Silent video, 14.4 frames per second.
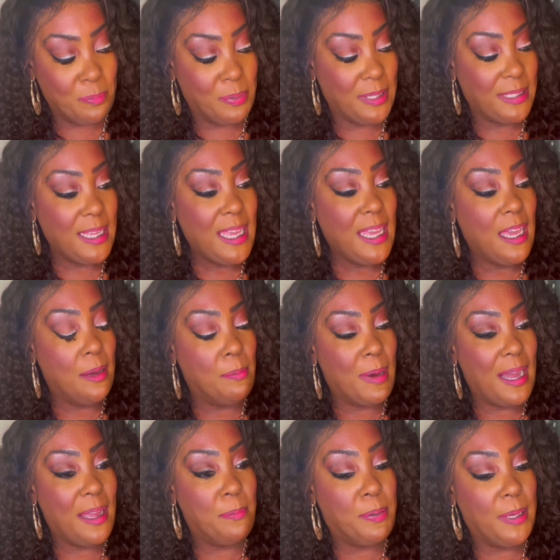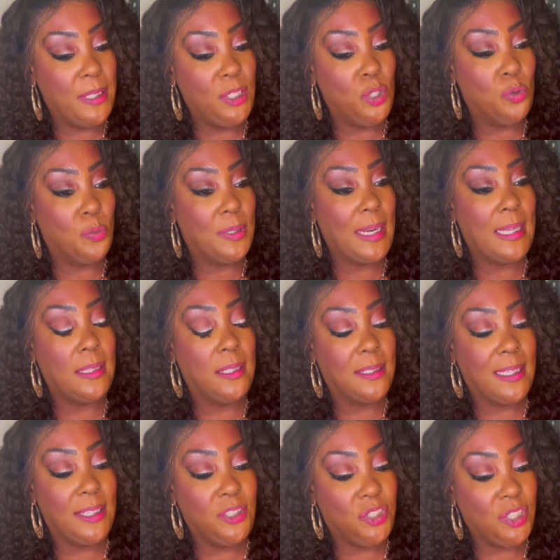But in my opinion, when I
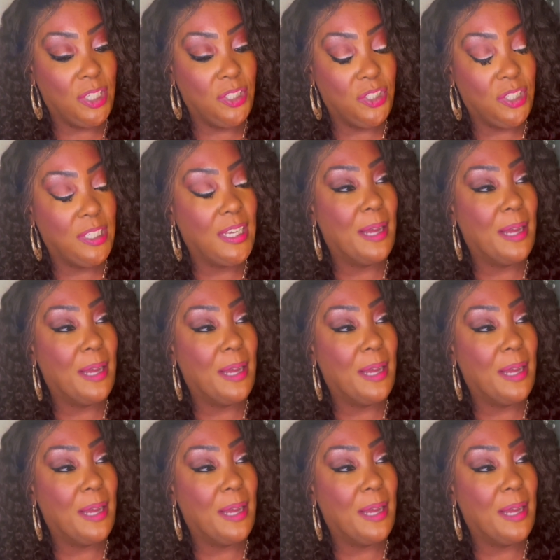look at Jinji,